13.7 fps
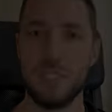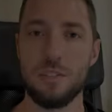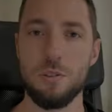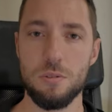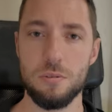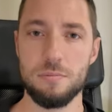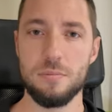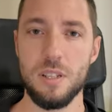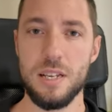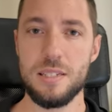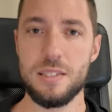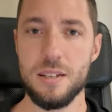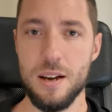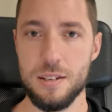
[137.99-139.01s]
So
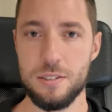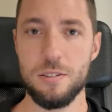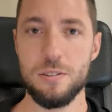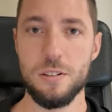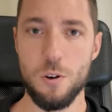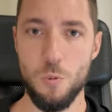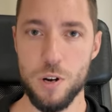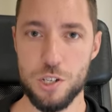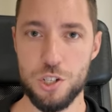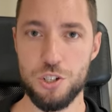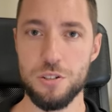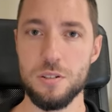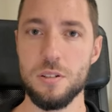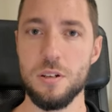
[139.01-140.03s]
let's answer the
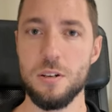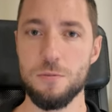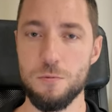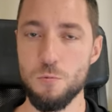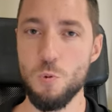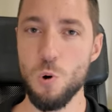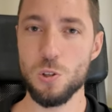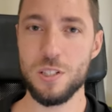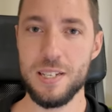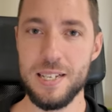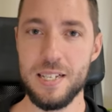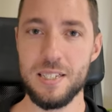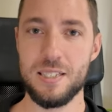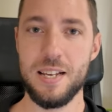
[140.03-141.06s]
question of, what
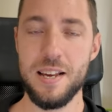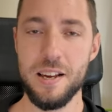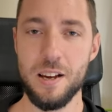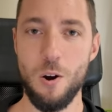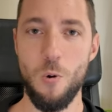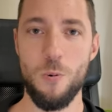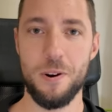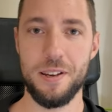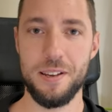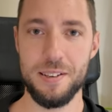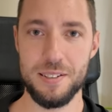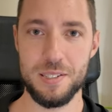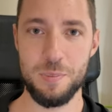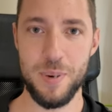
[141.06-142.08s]
is a
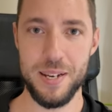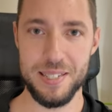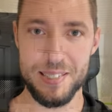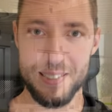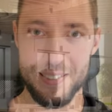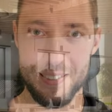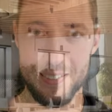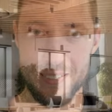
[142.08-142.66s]
coworking space?